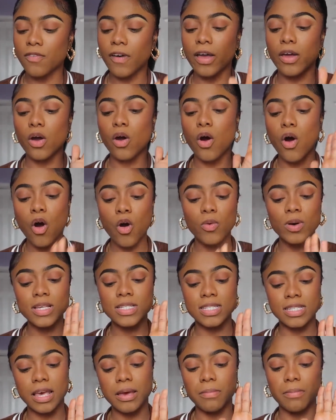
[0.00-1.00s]
I always
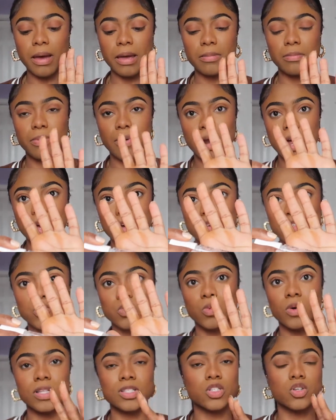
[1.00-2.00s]
set my brows
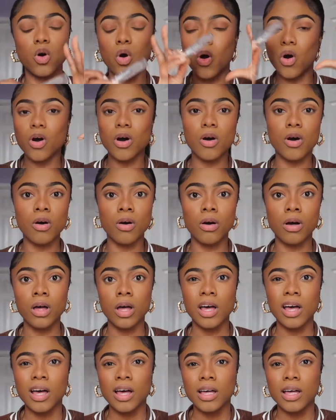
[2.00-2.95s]
once all